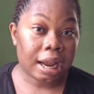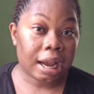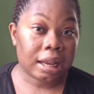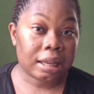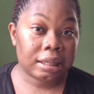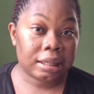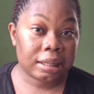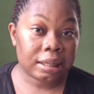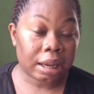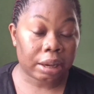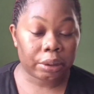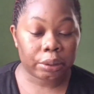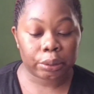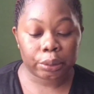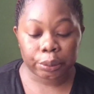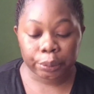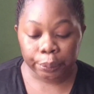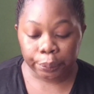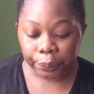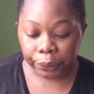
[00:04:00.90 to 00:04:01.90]
dark
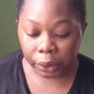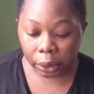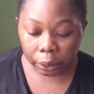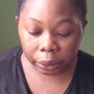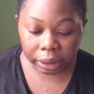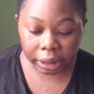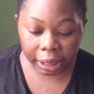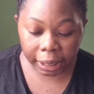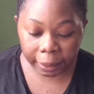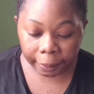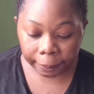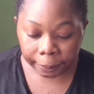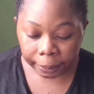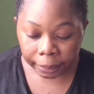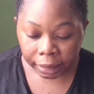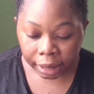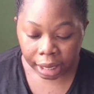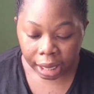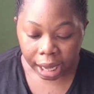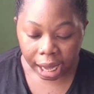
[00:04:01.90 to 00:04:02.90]
circle. Okay,
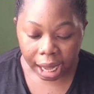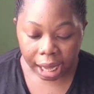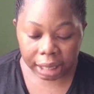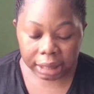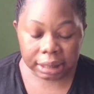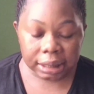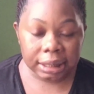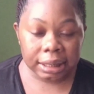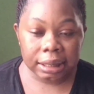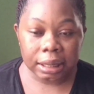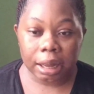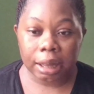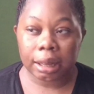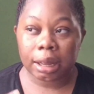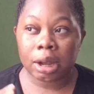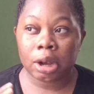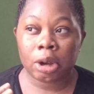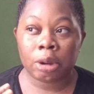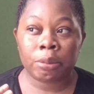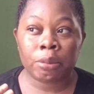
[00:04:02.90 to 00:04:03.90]
and
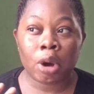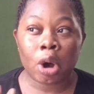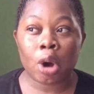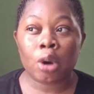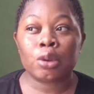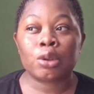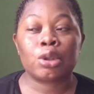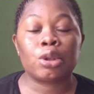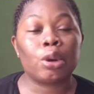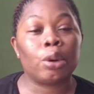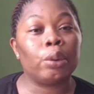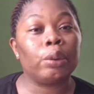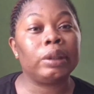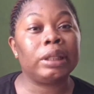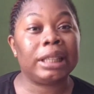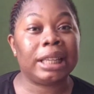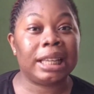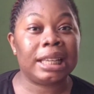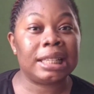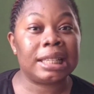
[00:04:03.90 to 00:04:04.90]
also
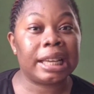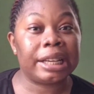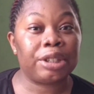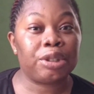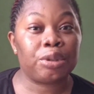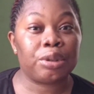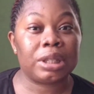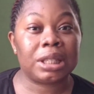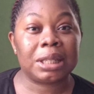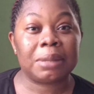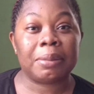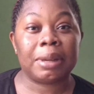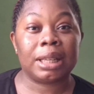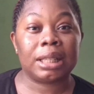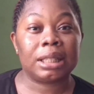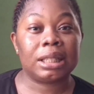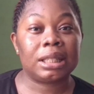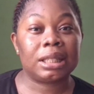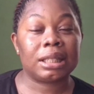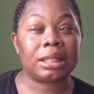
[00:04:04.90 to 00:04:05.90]
laser
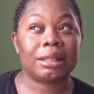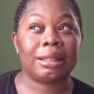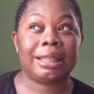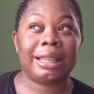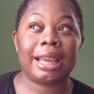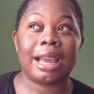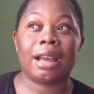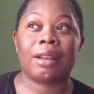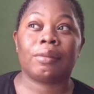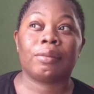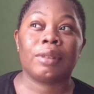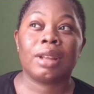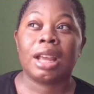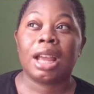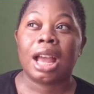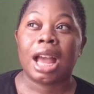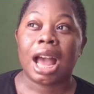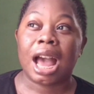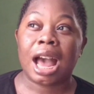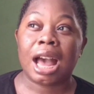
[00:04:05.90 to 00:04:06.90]
treatment. Yeah,
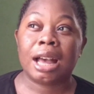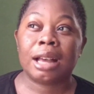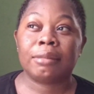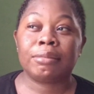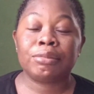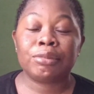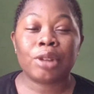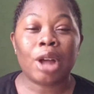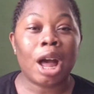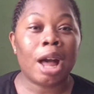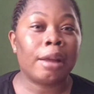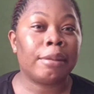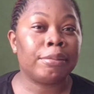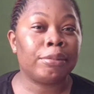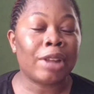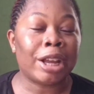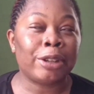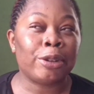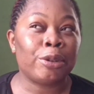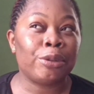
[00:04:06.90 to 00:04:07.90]
I
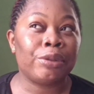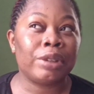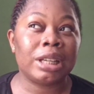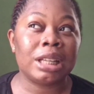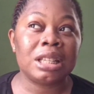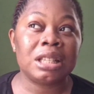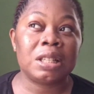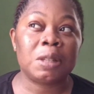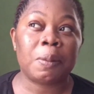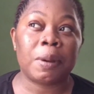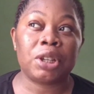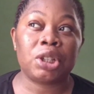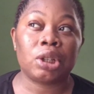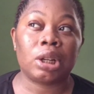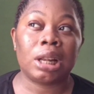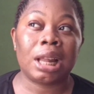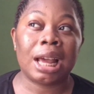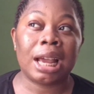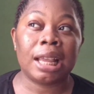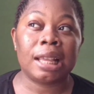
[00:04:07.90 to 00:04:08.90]
don't really
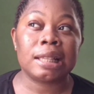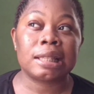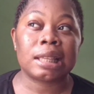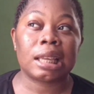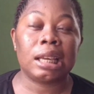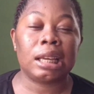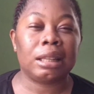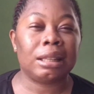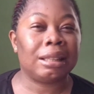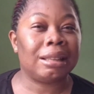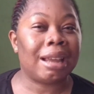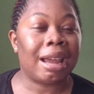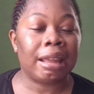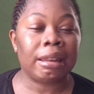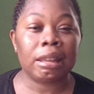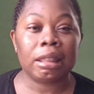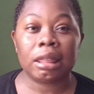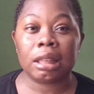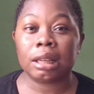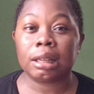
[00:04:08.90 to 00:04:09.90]
specialize in
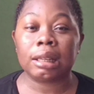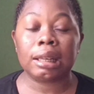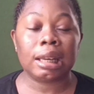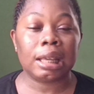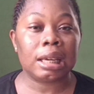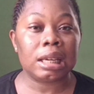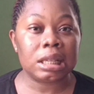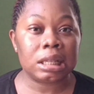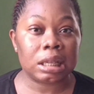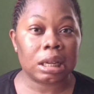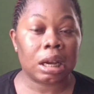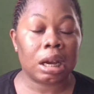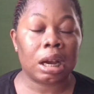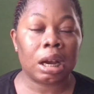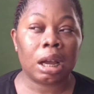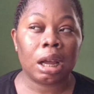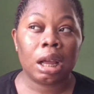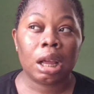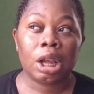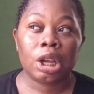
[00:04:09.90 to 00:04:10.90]
anything
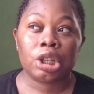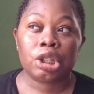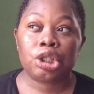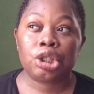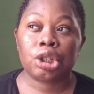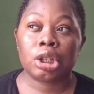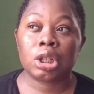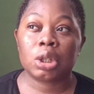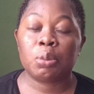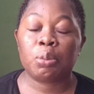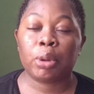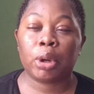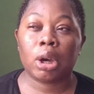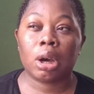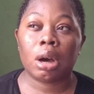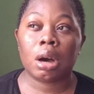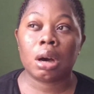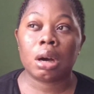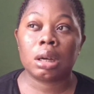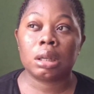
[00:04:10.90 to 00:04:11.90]
laser, just
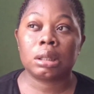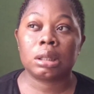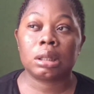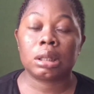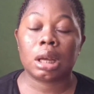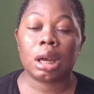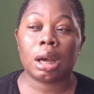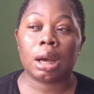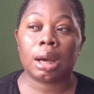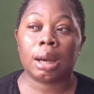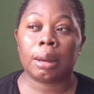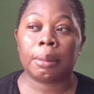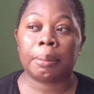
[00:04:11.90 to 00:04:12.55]
because